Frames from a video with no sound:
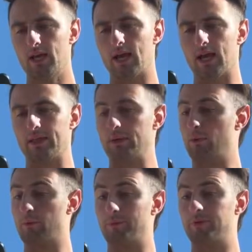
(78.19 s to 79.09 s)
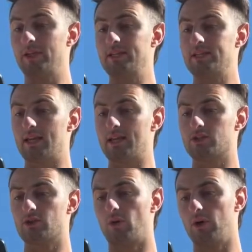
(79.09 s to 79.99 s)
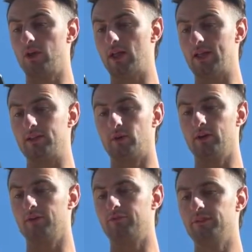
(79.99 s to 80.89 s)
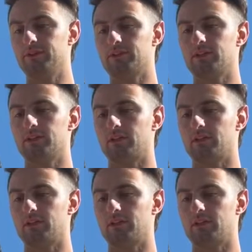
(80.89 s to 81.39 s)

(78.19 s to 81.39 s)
They will replace the engine oil and the oil filter.